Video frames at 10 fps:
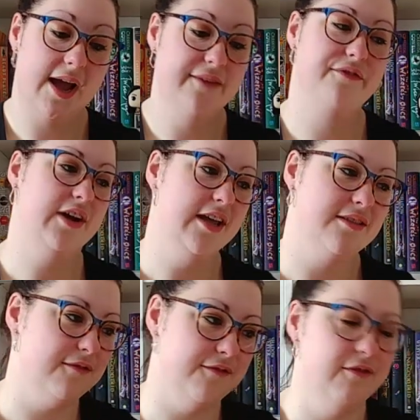I
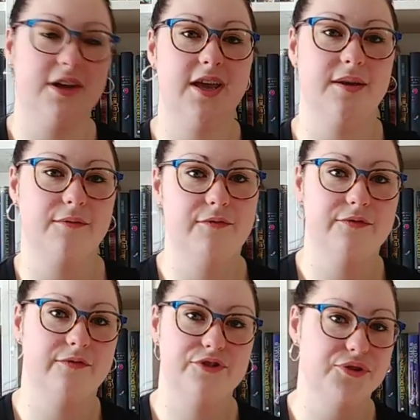forget the freaking
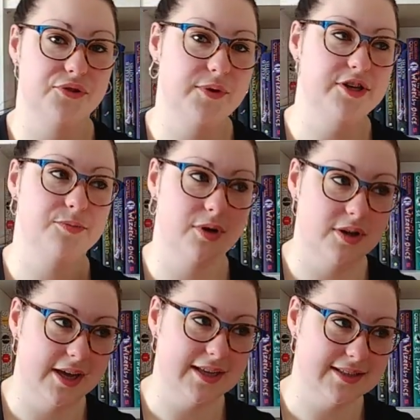Truthwitch
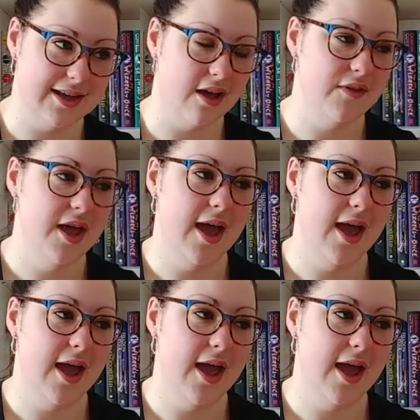book, like itself.